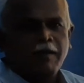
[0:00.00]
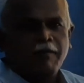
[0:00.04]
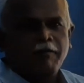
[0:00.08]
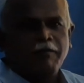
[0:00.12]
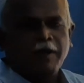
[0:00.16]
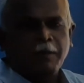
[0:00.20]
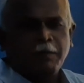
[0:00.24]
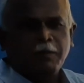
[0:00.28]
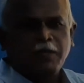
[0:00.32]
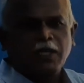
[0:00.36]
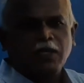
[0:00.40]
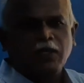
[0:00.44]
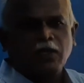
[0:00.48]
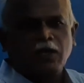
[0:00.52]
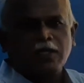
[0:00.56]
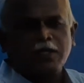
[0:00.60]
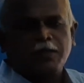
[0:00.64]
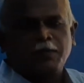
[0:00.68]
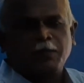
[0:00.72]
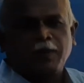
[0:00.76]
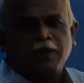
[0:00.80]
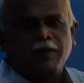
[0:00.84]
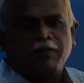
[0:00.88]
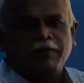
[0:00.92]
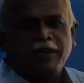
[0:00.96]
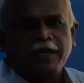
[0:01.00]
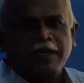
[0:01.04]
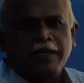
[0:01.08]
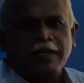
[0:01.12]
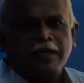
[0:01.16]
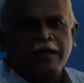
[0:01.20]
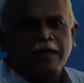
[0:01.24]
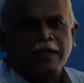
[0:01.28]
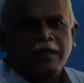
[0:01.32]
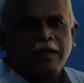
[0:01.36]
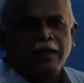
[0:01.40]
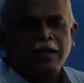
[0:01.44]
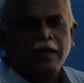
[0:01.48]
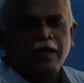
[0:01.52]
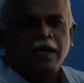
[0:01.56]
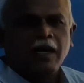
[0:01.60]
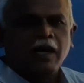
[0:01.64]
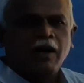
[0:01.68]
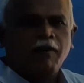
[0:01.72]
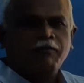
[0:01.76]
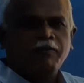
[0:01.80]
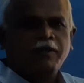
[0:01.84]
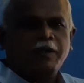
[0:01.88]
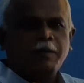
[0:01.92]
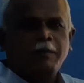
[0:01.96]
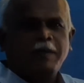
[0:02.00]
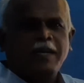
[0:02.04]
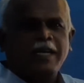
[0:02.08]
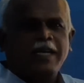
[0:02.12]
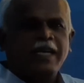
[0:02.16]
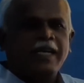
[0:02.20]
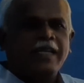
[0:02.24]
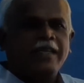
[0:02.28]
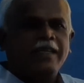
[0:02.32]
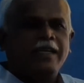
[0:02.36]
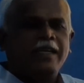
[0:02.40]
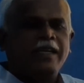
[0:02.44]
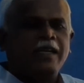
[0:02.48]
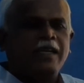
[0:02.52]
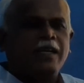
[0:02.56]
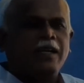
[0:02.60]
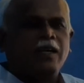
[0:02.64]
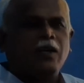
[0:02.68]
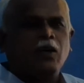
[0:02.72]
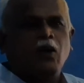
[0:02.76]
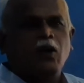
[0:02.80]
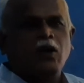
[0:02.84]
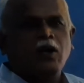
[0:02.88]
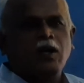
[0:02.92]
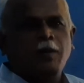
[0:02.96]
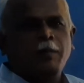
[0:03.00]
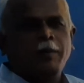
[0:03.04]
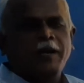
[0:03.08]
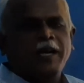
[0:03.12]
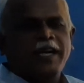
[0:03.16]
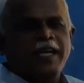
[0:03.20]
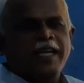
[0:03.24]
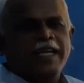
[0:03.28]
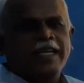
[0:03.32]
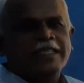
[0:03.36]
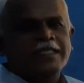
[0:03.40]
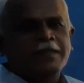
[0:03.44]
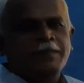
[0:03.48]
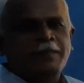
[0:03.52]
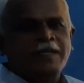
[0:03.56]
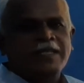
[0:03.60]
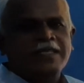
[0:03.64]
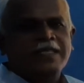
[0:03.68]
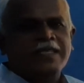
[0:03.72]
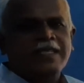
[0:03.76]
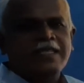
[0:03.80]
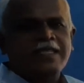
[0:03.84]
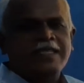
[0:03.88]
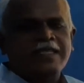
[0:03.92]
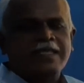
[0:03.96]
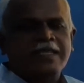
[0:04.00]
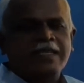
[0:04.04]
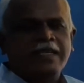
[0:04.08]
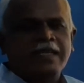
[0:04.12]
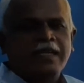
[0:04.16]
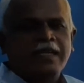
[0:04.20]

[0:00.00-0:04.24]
from the gross profit, after meeting the non-operating expenses,